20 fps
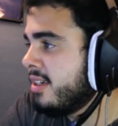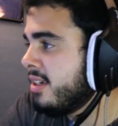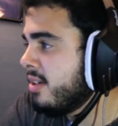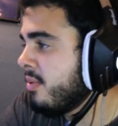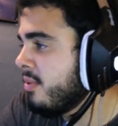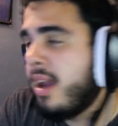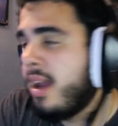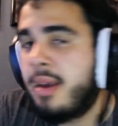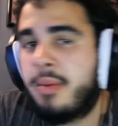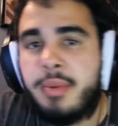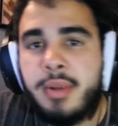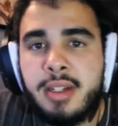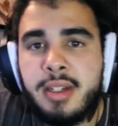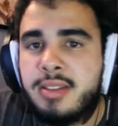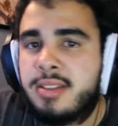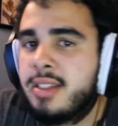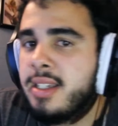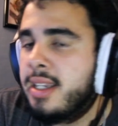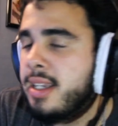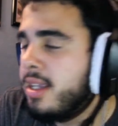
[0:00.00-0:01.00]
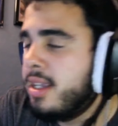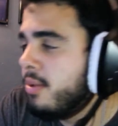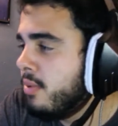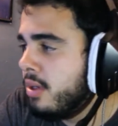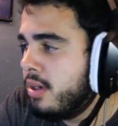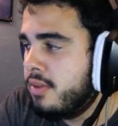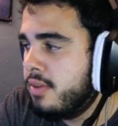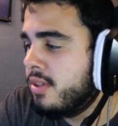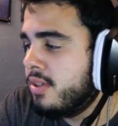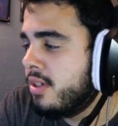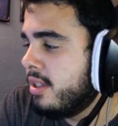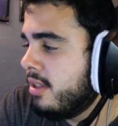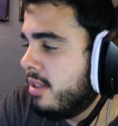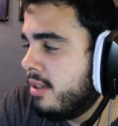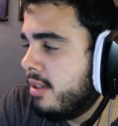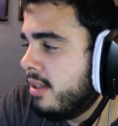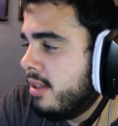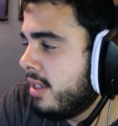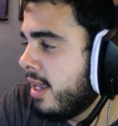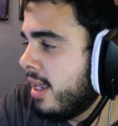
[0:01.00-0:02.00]
rapping, singing, whatever the
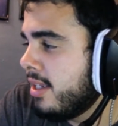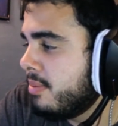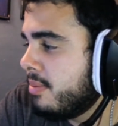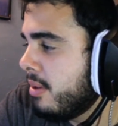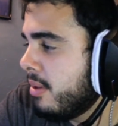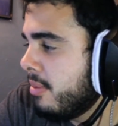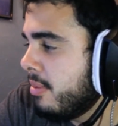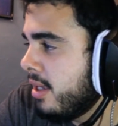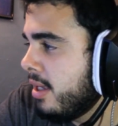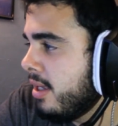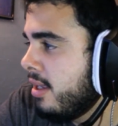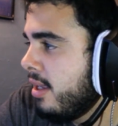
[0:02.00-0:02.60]
case may be.